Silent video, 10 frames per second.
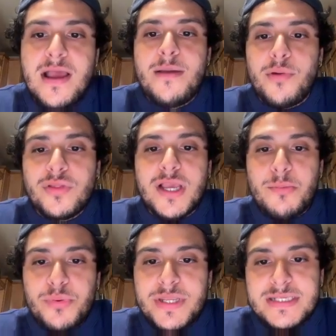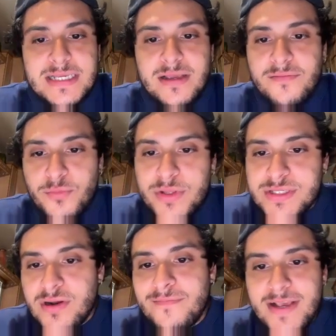Both companies and governments
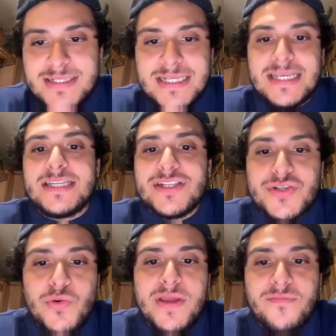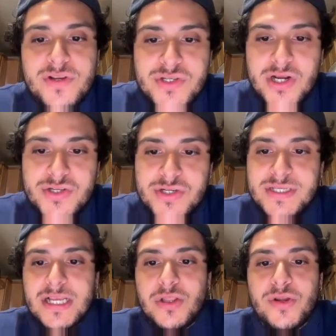are investing in digital infrastructures,
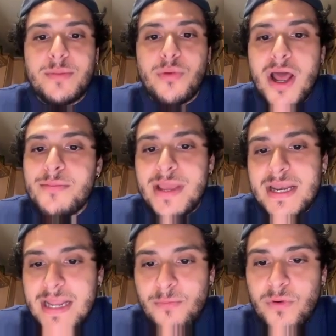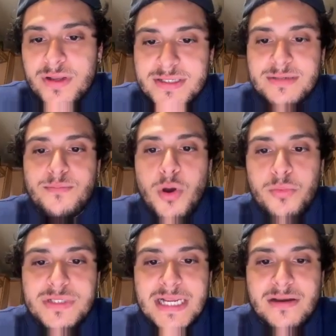including broadband networks, mobile
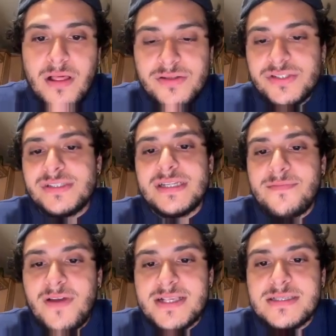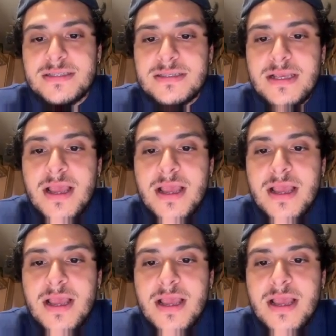technologies, and devices.